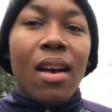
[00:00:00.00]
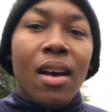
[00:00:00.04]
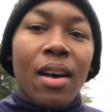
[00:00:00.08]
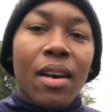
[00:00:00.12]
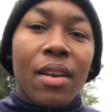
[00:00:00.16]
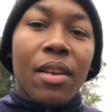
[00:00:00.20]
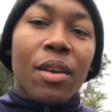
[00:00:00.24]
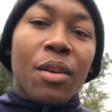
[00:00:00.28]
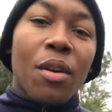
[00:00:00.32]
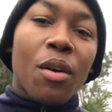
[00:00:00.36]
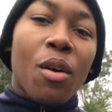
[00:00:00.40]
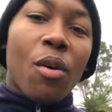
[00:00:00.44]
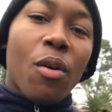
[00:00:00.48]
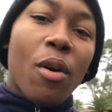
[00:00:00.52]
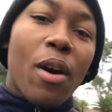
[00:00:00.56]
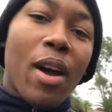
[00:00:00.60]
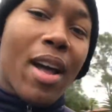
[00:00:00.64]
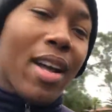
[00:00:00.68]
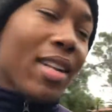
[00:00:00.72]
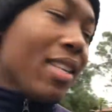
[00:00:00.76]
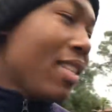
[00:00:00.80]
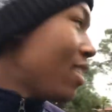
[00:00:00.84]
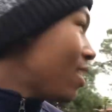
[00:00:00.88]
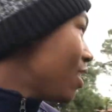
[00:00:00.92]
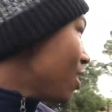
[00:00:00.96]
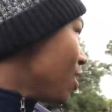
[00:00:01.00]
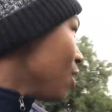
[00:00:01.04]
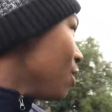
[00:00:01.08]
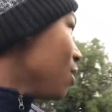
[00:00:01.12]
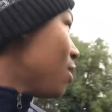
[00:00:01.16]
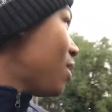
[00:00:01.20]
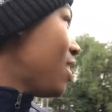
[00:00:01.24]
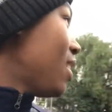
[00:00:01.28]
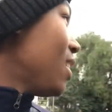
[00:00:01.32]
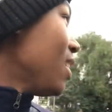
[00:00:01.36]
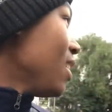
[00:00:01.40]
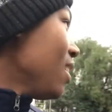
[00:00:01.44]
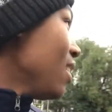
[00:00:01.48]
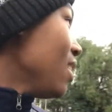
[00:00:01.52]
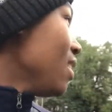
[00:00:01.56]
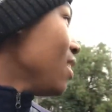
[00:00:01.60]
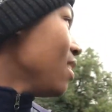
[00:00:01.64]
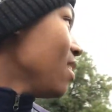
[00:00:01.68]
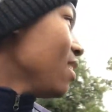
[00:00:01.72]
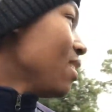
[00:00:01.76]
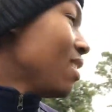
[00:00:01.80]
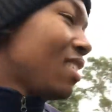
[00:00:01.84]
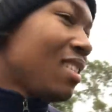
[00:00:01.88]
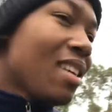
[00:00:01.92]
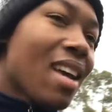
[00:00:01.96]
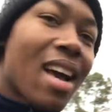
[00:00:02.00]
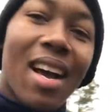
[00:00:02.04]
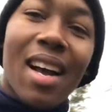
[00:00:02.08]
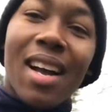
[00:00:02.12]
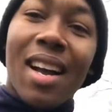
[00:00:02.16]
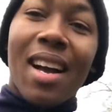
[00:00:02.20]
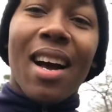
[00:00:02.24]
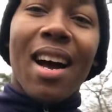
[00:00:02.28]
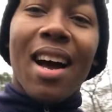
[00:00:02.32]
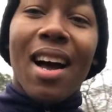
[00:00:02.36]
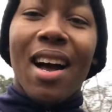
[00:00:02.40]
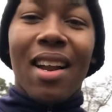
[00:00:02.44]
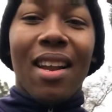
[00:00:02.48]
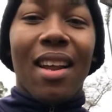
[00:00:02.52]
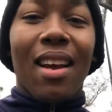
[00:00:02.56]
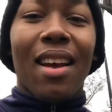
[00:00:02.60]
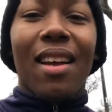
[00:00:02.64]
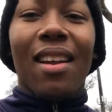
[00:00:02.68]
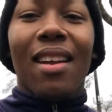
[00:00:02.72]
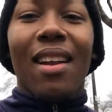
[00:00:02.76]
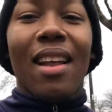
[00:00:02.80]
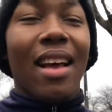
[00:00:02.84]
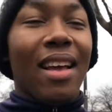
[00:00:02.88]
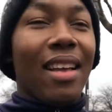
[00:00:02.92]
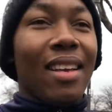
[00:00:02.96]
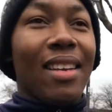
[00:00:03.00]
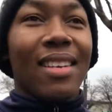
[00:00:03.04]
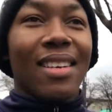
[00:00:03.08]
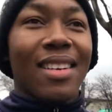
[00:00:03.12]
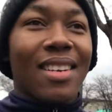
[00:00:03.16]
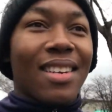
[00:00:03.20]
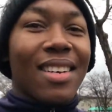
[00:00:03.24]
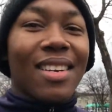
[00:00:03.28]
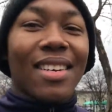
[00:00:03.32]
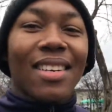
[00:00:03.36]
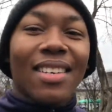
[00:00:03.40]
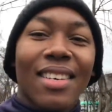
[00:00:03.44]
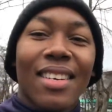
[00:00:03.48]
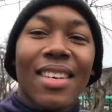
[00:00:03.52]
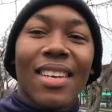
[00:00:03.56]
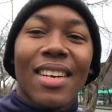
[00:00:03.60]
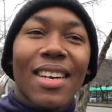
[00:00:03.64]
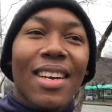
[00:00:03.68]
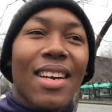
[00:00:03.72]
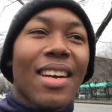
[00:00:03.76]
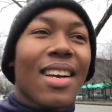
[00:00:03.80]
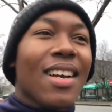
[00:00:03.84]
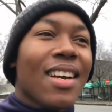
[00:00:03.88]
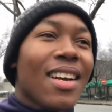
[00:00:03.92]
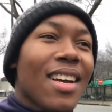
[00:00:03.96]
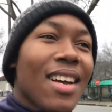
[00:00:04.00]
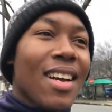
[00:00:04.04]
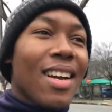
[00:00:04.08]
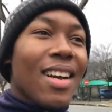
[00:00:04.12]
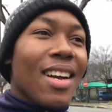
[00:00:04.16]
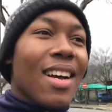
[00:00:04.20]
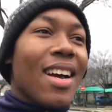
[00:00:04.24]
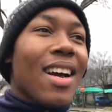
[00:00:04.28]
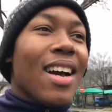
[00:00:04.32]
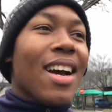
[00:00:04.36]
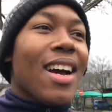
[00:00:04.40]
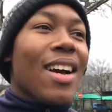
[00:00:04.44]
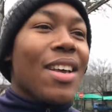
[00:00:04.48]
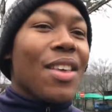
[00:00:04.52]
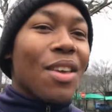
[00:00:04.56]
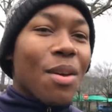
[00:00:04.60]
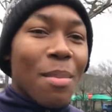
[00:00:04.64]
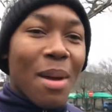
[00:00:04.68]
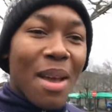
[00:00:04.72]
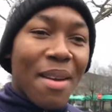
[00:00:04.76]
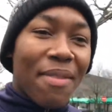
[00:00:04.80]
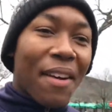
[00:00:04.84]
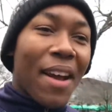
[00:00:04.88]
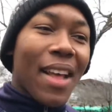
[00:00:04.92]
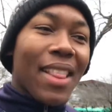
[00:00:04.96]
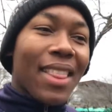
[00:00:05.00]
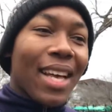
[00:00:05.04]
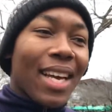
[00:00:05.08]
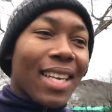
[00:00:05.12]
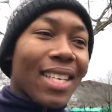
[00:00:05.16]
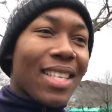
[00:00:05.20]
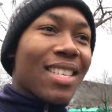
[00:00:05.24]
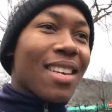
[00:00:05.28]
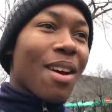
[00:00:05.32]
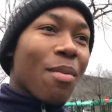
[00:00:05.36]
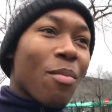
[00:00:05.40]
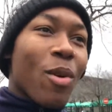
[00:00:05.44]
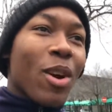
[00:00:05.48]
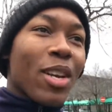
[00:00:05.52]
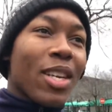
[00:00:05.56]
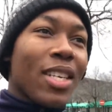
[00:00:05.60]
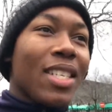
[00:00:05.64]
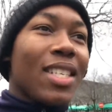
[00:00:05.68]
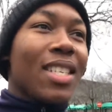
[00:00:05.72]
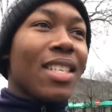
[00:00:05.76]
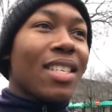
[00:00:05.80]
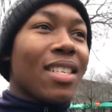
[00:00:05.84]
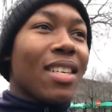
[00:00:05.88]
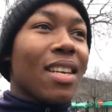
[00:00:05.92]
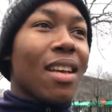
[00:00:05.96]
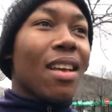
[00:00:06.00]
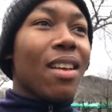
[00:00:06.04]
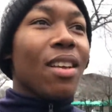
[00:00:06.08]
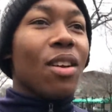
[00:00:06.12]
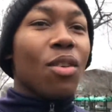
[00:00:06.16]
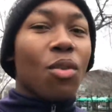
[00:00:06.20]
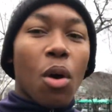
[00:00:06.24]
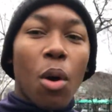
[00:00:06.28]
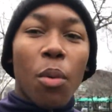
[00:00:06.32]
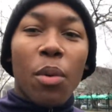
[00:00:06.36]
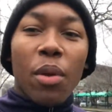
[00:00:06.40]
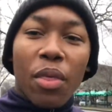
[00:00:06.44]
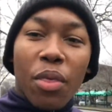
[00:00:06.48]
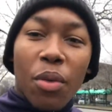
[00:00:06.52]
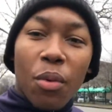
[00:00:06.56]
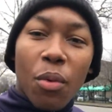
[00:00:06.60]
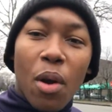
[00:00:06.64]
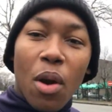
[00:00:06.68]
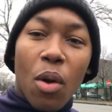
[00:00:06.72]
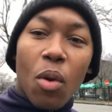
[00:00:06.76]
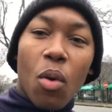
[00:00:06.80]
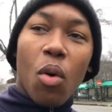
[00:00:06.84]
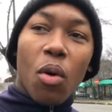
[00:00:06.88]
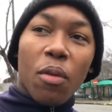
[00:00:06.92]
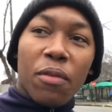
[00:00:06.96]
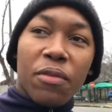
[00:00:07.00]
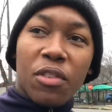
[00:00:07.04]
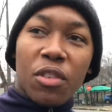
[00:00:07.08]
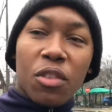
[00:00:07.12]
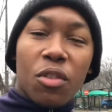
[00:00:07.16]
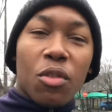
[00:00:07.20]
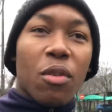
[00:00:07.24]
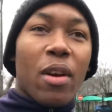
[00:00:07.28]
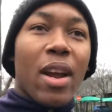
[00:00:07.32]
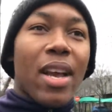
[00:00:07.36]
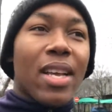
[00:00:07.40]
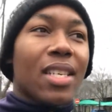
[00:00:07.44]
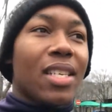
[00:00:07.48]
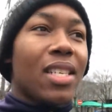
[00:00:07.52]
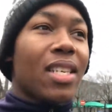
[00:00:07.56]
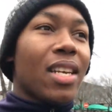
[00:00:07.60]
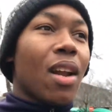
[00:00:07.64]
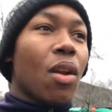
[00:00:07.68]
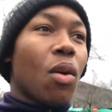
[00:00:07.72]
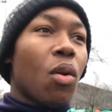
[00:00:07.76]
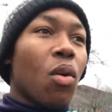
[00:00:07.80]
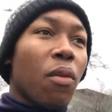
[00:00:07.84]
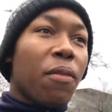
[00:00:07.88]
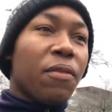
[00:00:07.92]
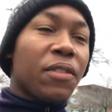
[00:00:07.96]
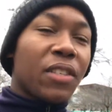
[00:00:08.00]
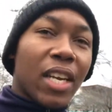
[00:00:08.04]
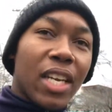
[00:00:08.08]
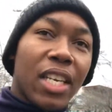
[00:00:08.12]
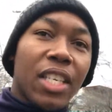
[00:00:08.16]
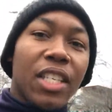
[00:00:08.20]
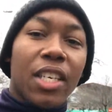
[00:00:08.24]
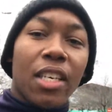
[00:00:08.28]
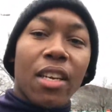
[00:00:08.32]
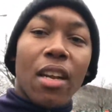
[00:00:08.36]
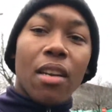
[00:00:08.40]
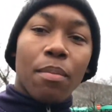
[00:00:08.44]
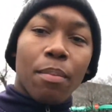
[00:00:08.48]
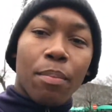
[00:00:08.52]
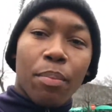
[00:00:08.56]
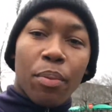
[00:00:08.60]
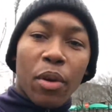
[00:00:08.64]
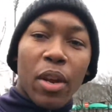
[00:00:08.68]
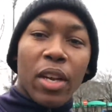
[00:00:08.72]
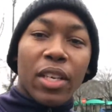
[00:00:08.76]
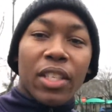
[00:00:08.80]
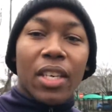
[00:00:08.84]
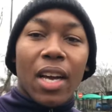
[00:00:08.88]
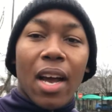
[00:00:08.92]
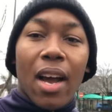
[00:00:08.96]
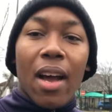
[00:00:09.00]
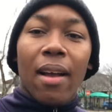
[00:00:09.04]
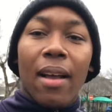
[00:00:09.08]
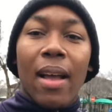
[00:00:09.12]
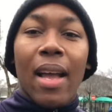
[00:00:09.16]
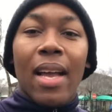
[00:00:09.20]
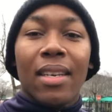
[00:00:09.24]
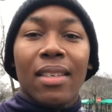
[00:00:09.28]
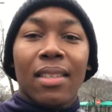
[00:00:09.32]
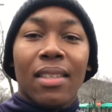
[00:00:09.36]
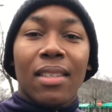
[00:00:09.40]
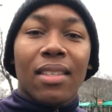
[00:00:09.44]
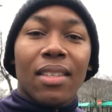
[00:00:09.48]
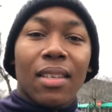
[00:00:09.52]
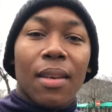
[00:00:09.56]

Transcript: at CUT Ziakala, like, you may find that someone is going through a lot of stress, a lot of tension and pressure, and